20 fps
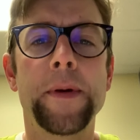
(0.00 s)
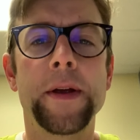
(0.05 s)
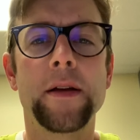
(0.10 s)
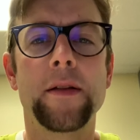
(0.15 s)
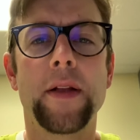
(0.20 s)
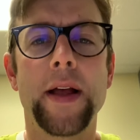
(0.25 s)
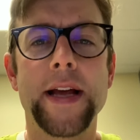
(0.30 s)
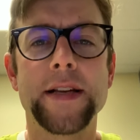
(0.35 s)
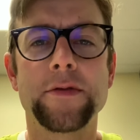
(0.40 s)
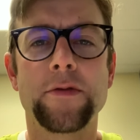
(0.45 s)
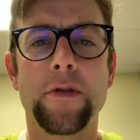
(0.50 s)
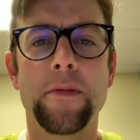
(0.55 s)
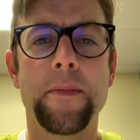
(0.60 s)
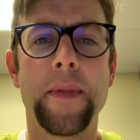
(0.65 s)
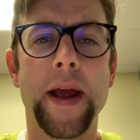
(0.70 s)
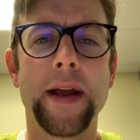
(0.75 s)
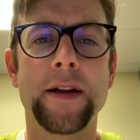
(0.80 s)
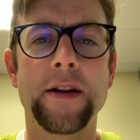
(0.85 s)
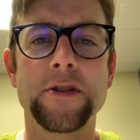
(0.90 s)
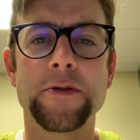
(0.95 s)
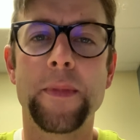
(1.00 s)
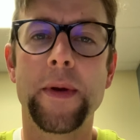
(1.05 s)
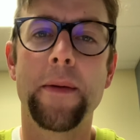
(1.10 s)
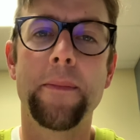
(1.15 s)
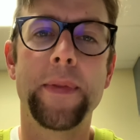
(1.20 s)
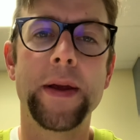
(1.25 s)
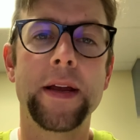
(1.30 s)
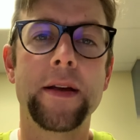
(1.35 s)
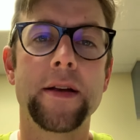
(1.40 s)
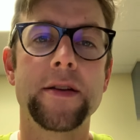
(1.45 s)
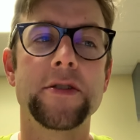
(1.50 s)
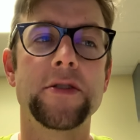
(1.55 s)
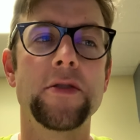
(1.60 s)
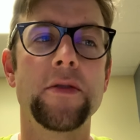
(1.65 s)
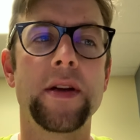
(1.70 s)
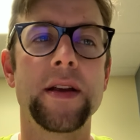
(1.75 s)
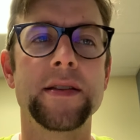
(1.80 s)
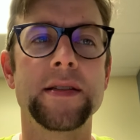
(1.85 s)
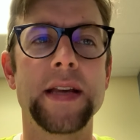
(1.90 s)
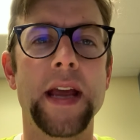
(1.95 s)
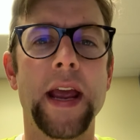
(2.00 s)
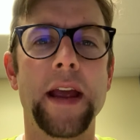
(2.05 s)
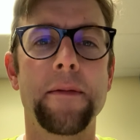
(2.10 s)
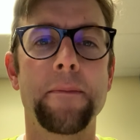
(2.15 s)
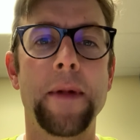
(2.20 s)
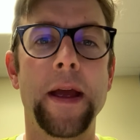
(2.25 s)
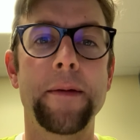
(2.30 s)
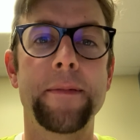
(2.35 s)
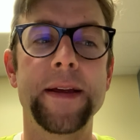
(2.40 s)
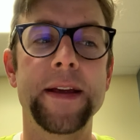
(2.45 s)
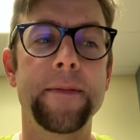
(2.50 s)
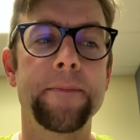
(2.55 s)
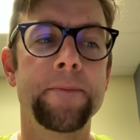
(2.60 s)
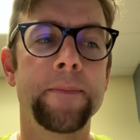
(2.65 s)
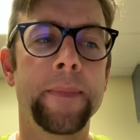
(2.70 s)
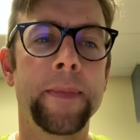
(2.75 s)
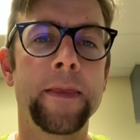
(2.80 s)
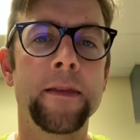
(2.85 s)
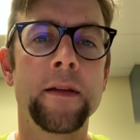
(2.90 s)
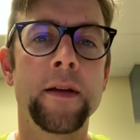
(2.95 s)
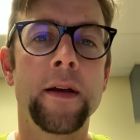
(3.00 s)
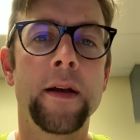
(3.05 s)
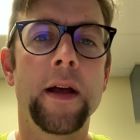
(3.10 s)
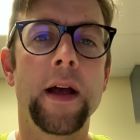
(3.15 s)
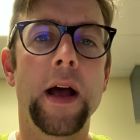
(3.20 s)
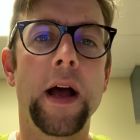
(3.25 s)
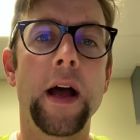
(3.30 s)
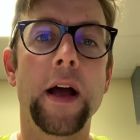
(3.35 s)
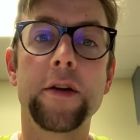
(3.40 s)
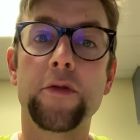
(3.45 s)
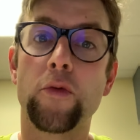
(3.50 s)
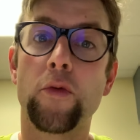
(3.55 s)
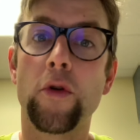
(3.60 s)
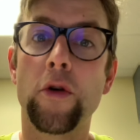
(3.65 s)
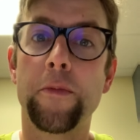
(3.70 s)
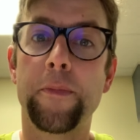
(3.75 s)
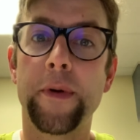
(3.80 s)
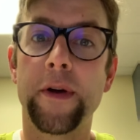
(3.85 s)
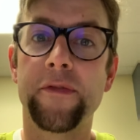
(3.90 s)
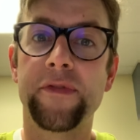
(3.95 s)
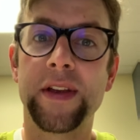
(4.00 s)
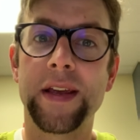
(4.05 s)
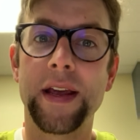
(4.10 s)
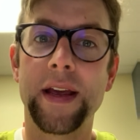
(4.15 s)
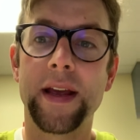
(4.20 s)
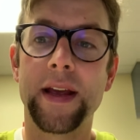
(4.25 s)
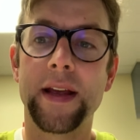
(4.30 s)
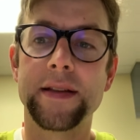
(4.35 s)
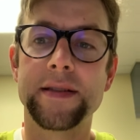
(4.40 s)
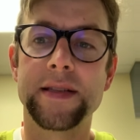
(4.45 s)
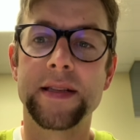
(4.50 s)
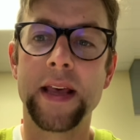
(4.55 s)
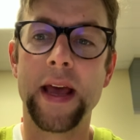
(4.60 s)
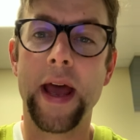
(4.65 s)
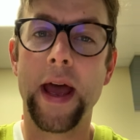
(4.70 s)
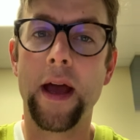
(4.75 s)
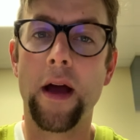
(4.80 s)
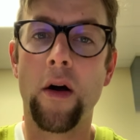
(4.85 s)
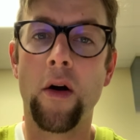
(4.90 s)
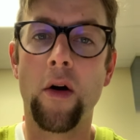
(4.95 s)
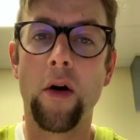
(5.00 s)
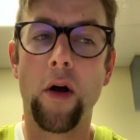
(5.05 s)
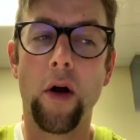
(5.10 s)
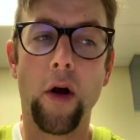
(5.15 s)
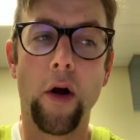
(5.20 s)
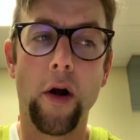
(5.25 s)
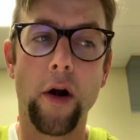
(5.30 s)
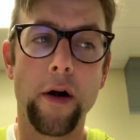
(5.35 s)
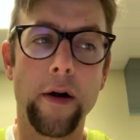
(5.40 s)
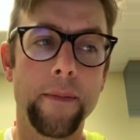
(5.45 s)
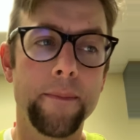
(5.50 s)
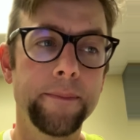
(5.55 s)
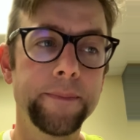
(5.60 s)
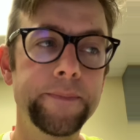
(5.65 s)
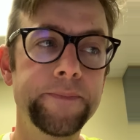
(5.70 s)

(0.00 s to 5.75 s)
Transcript: in classroom management, because you can take maybe a group of kids that are